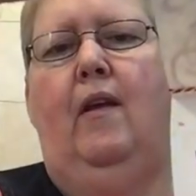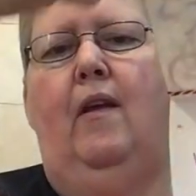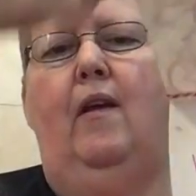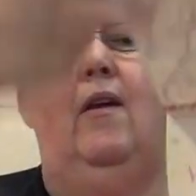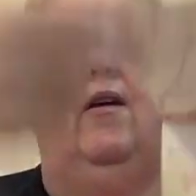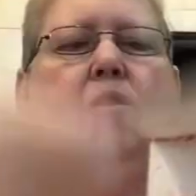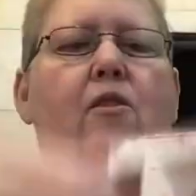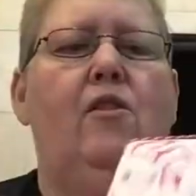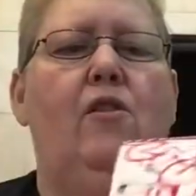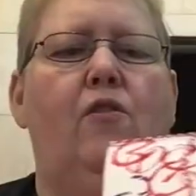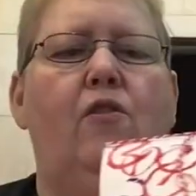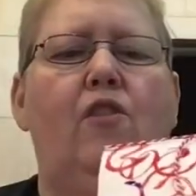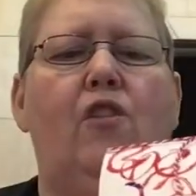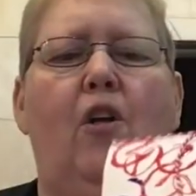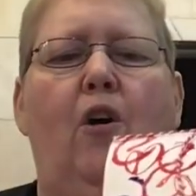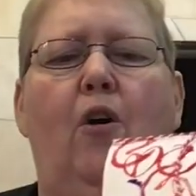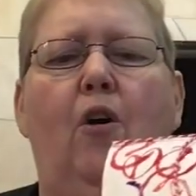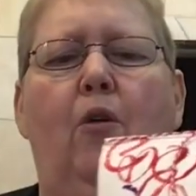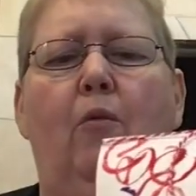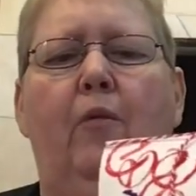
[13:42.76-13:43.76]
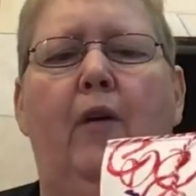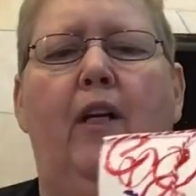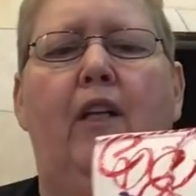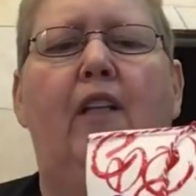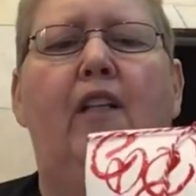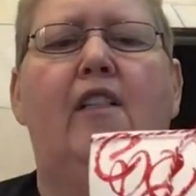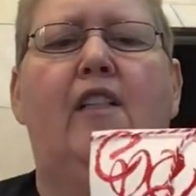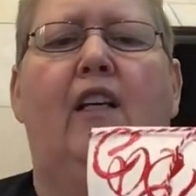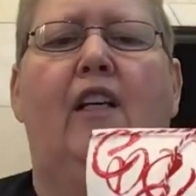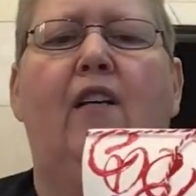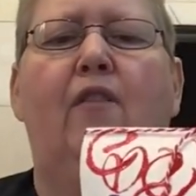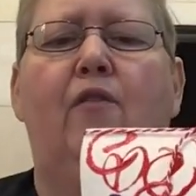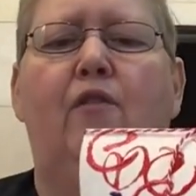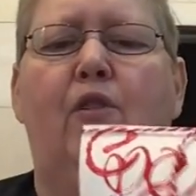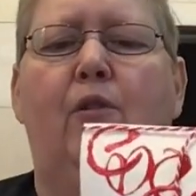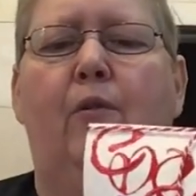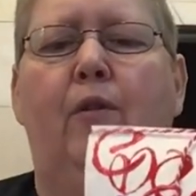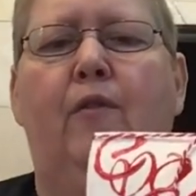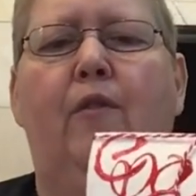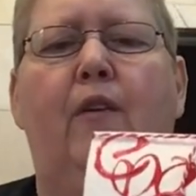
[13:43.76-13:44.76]
So it's all ready to give
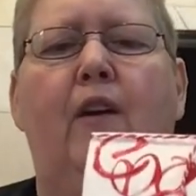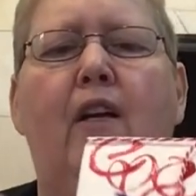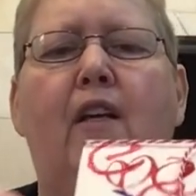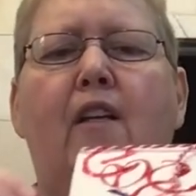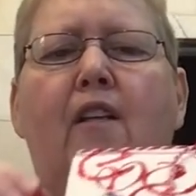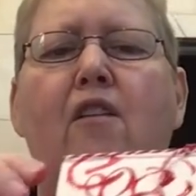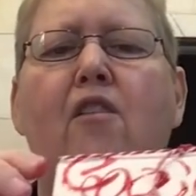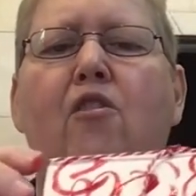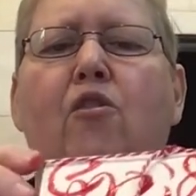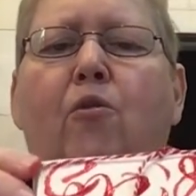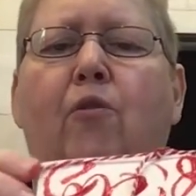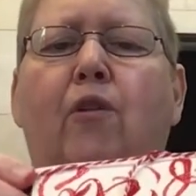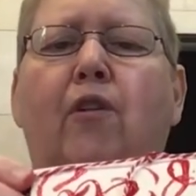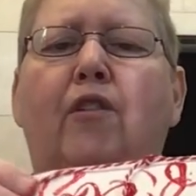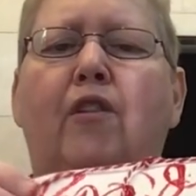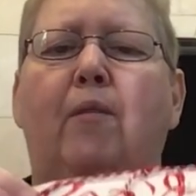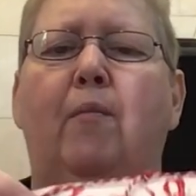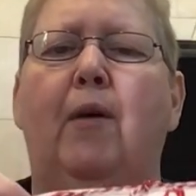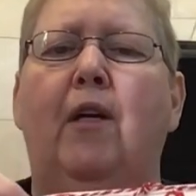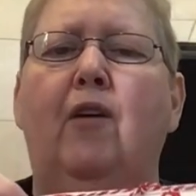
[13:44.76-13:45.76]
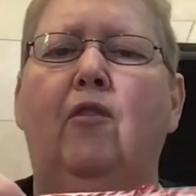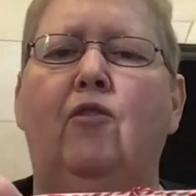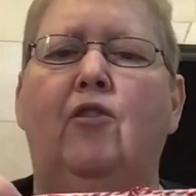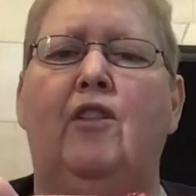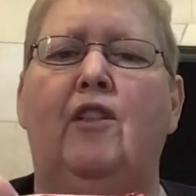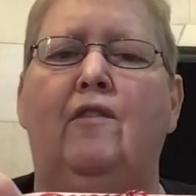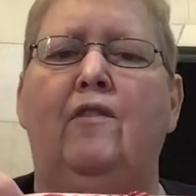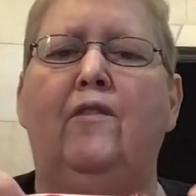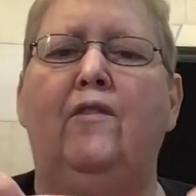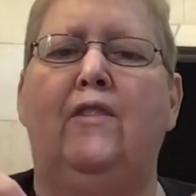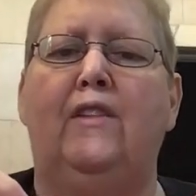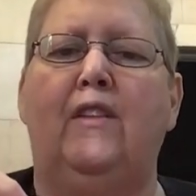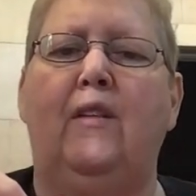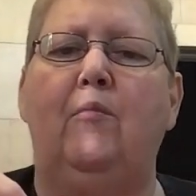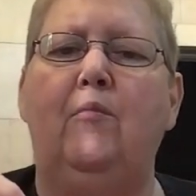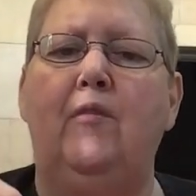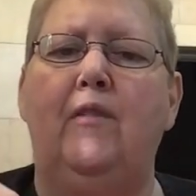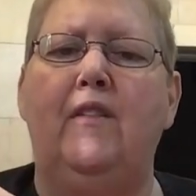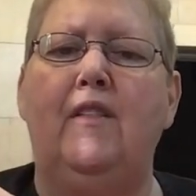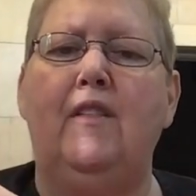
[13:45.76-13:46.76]
to a friend or to mail to
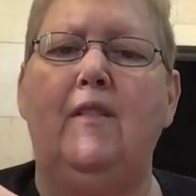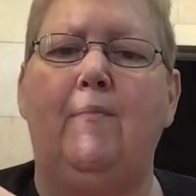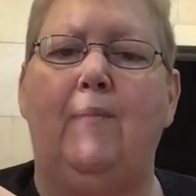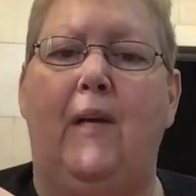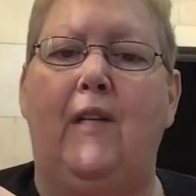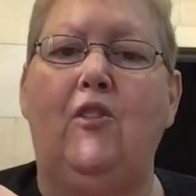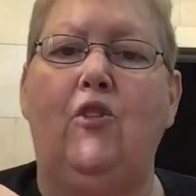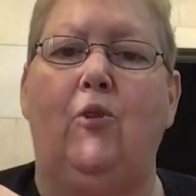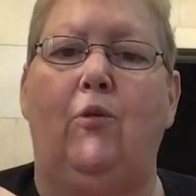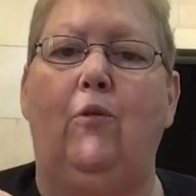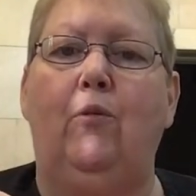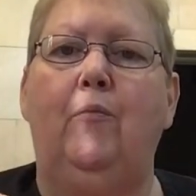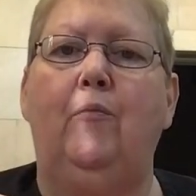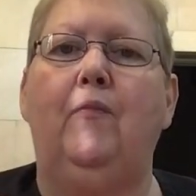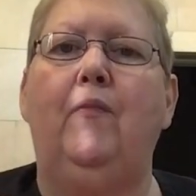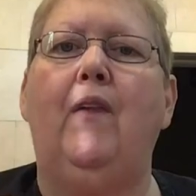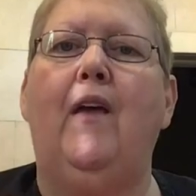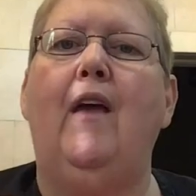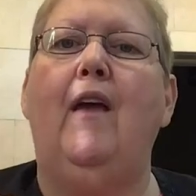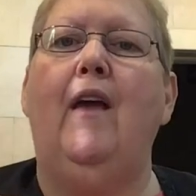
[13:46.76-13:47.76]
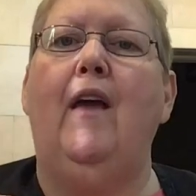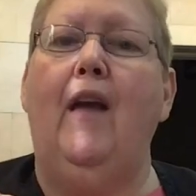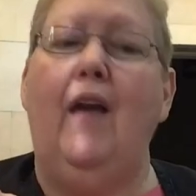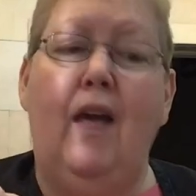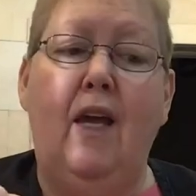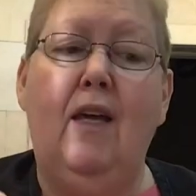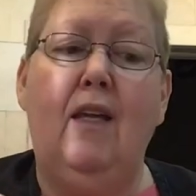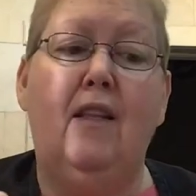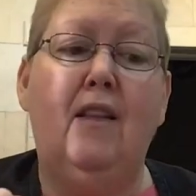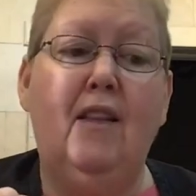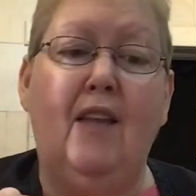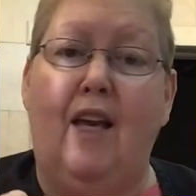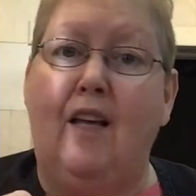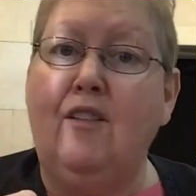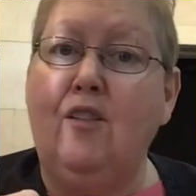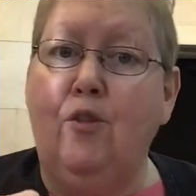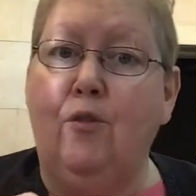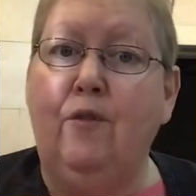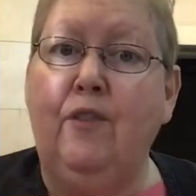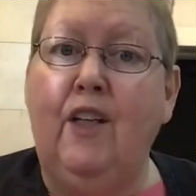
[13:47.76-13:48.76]
someone special. And
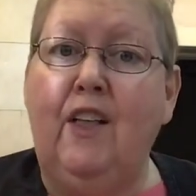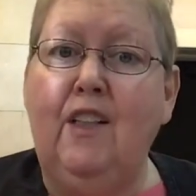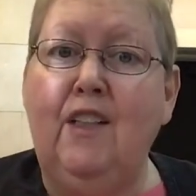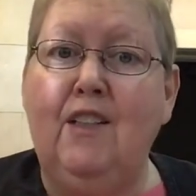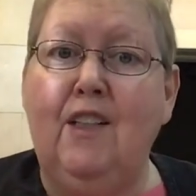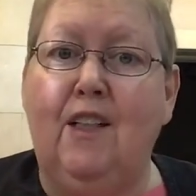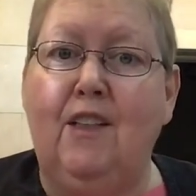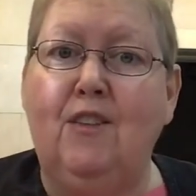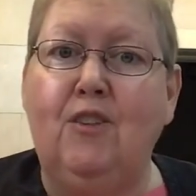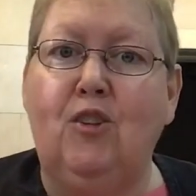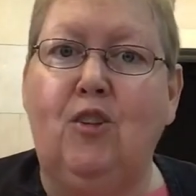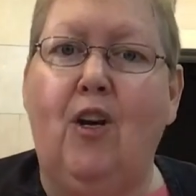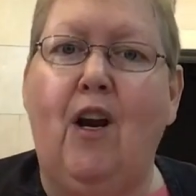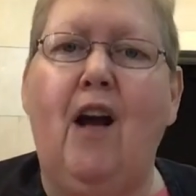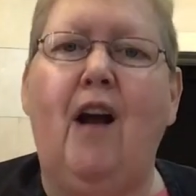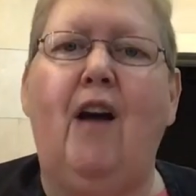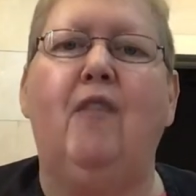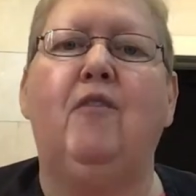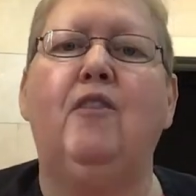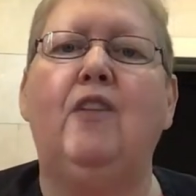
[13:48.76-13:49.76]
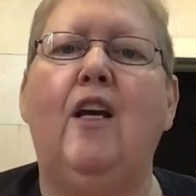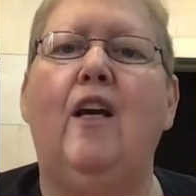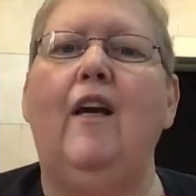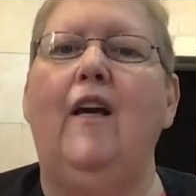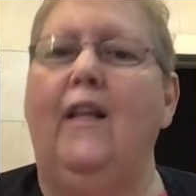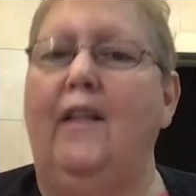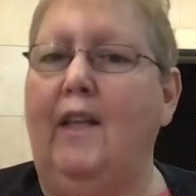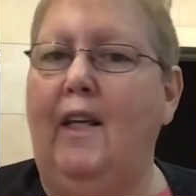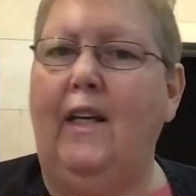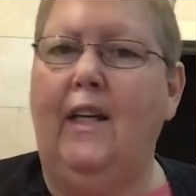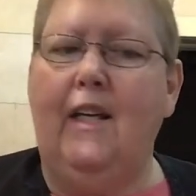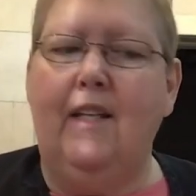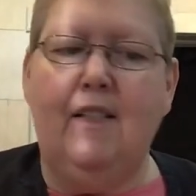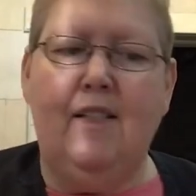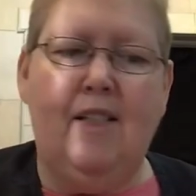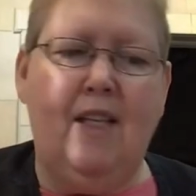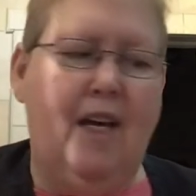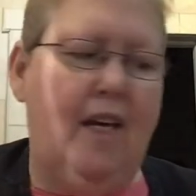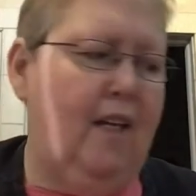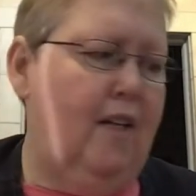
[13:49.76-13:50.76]
that's our Valentine's craft. Like I
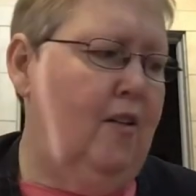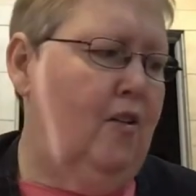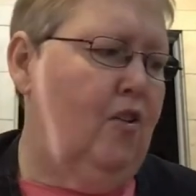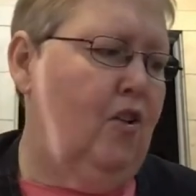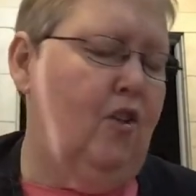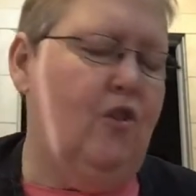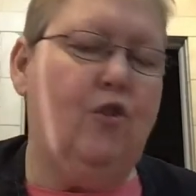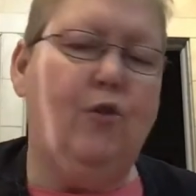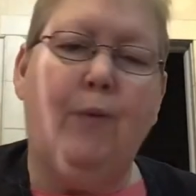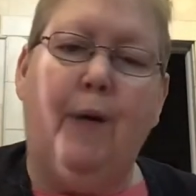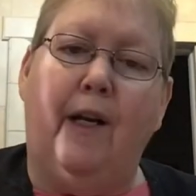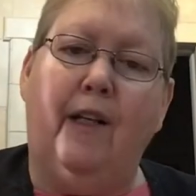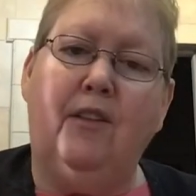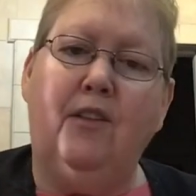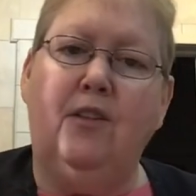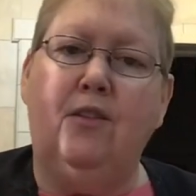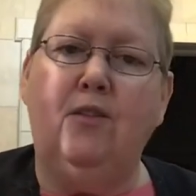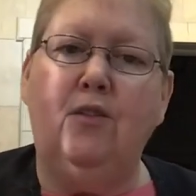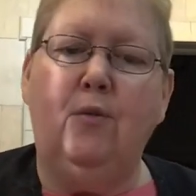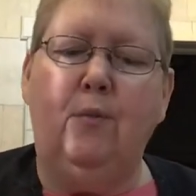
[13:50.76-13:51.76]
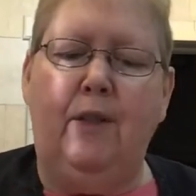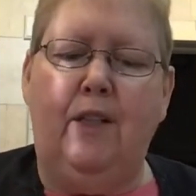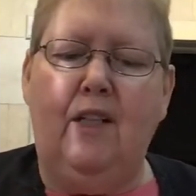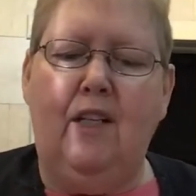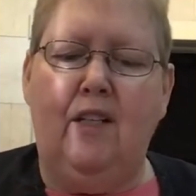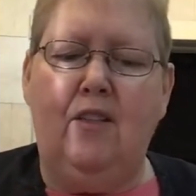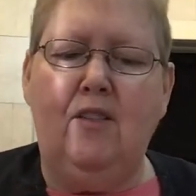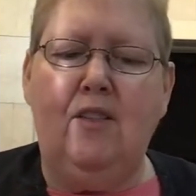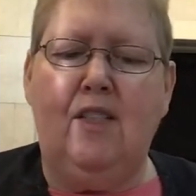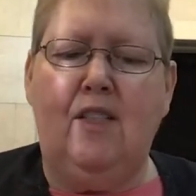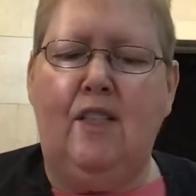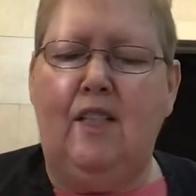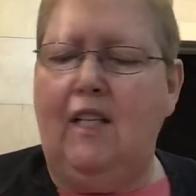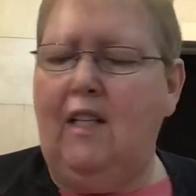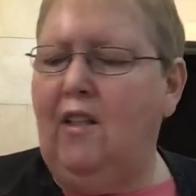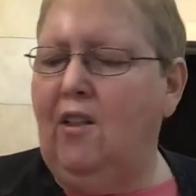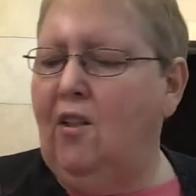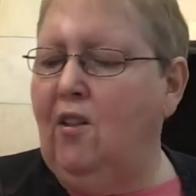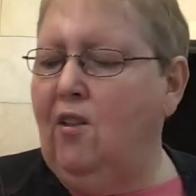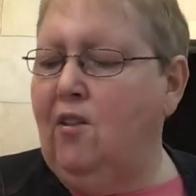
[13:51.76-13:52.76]
said, the directions will be
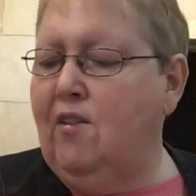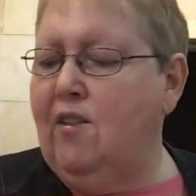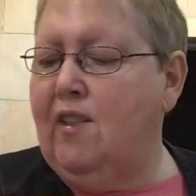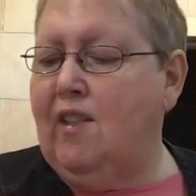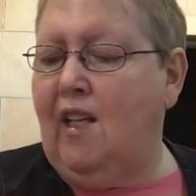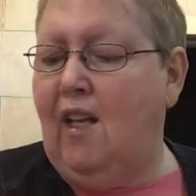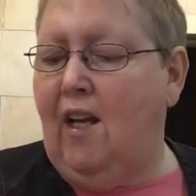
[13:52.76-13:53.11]
downstairs.